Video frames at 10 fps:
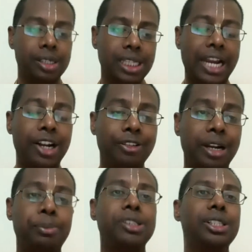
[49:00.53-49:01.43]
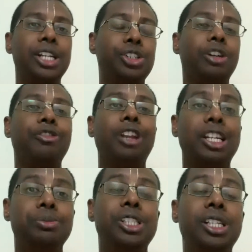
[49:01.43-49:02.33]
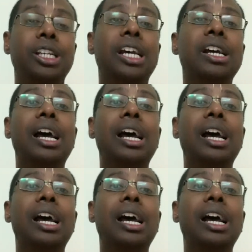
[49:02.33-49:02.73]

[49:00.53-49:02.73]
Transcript: kind of a representation of Lakshmi ji,